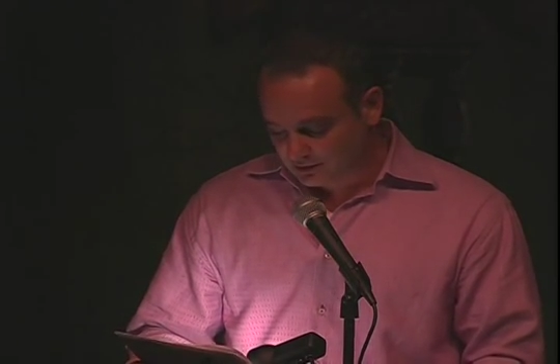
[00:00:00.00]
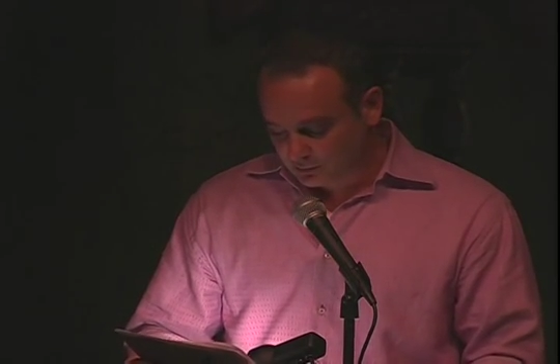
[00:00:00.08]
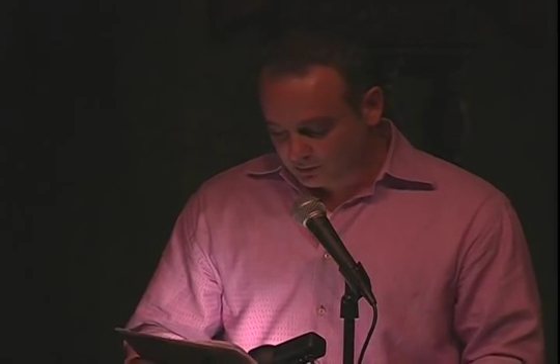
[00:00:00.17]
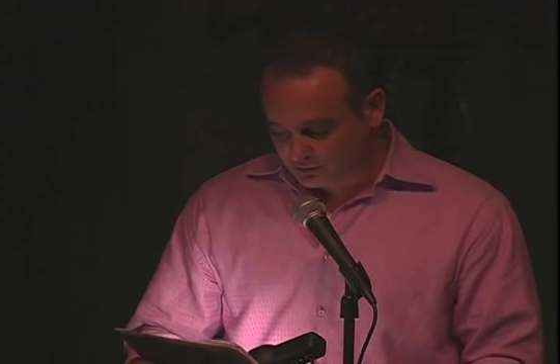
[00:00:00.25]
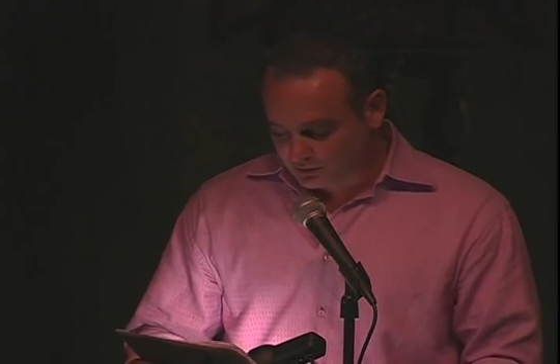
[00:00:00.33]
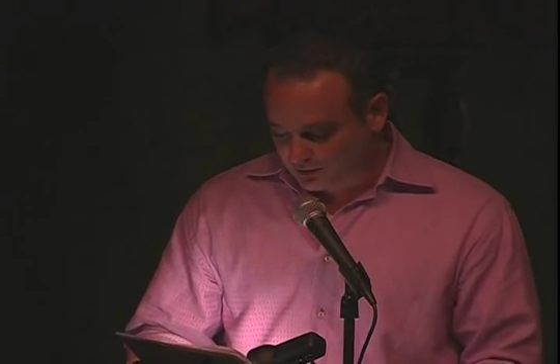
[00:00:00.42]

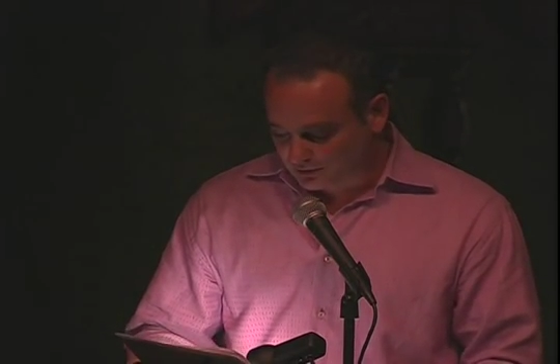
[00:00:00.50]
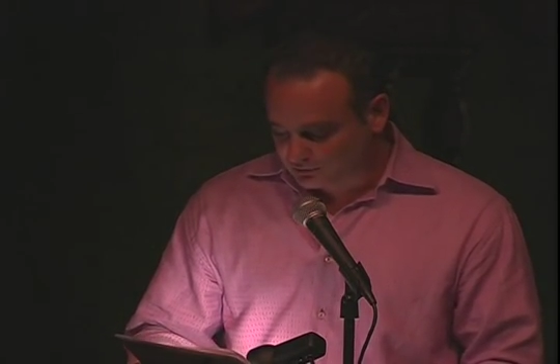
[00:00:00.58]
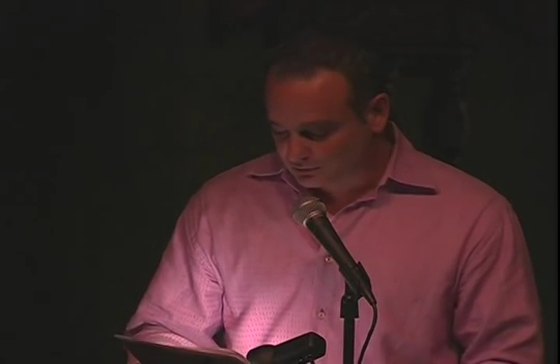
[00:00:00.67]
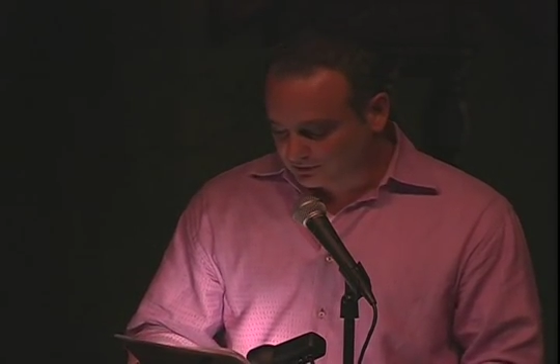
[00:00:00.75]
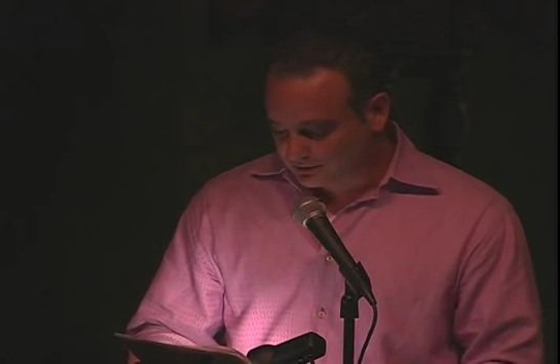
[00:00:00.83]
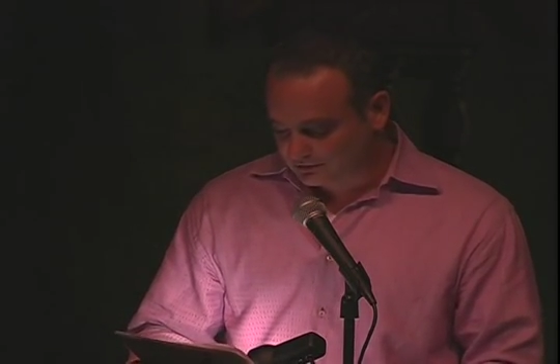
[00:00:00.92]
with tall
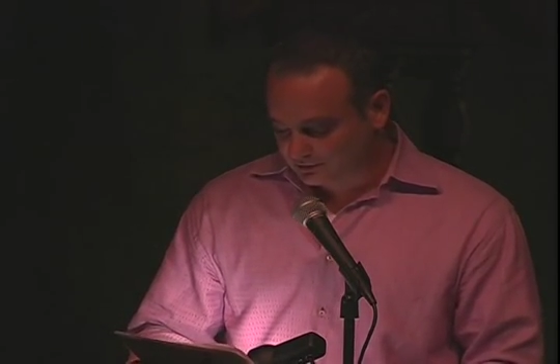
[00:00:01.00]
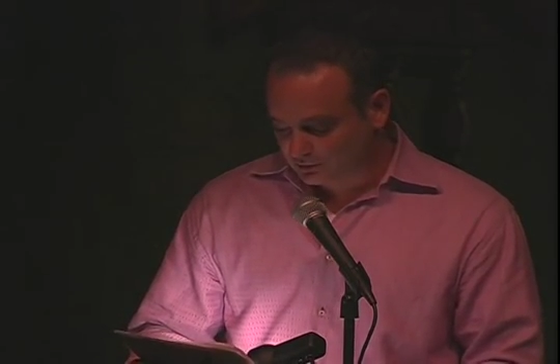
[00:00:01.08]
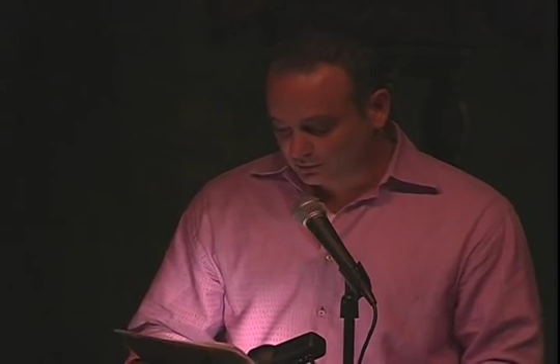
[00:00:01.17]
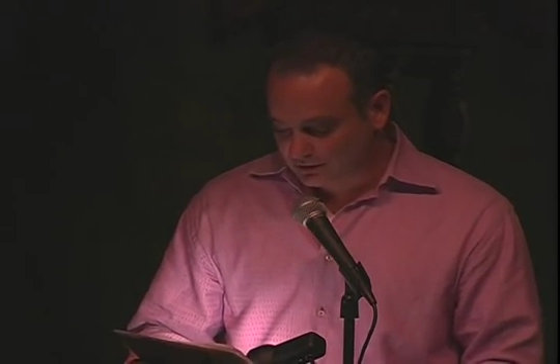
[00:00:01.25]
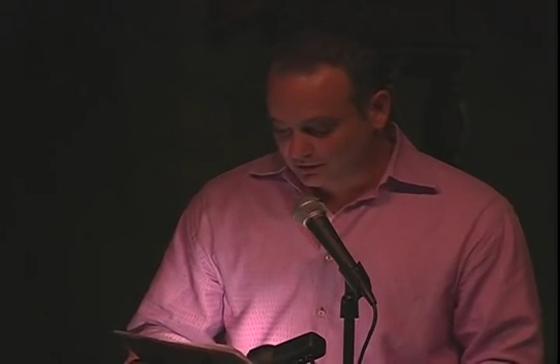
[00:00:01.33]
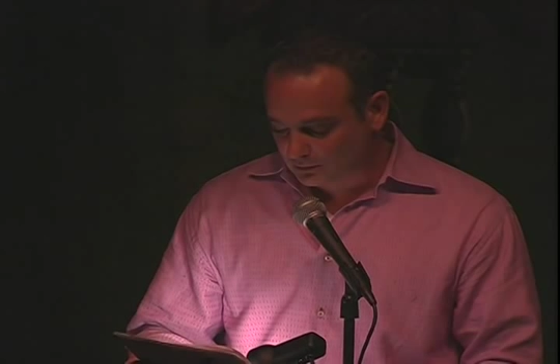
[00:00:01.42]
trees and
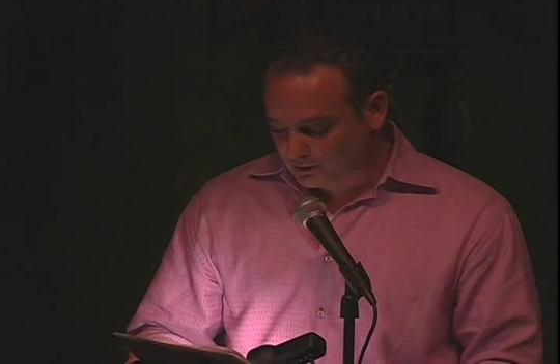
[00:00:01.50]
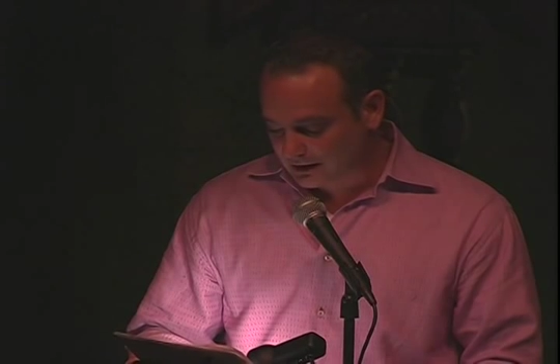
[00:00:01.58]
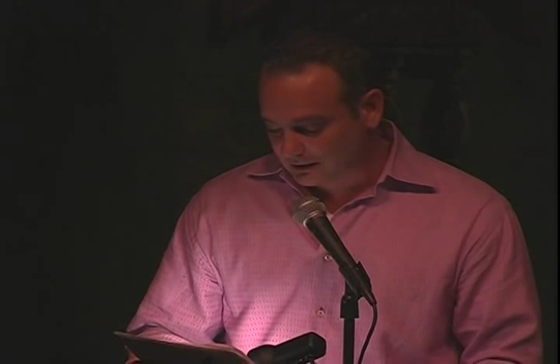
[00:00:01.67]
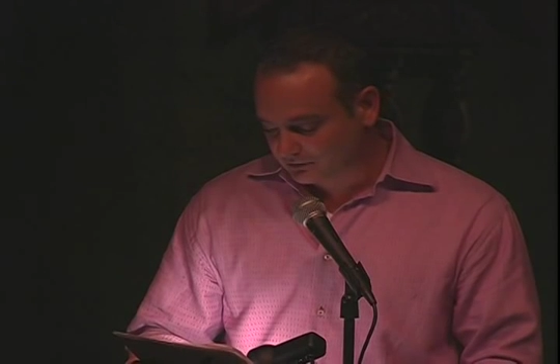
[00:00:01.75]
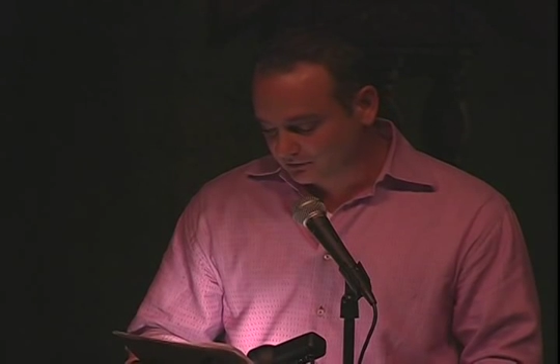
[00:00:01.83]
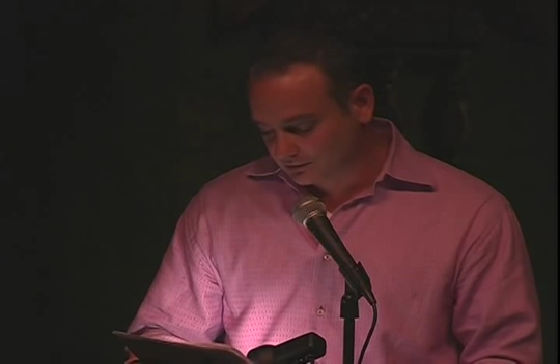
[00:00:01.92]
green
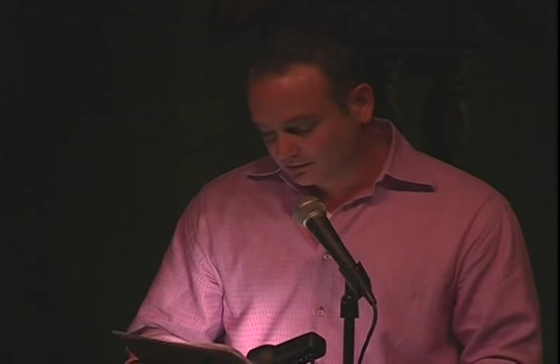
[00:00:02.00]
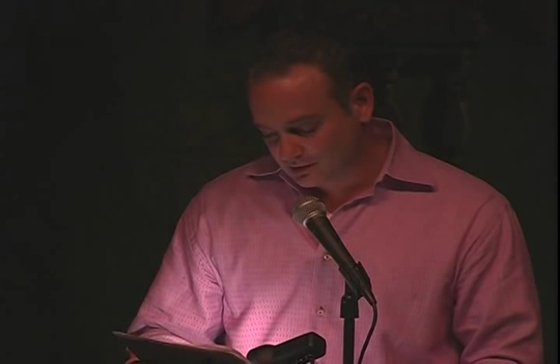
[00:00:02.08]
grass.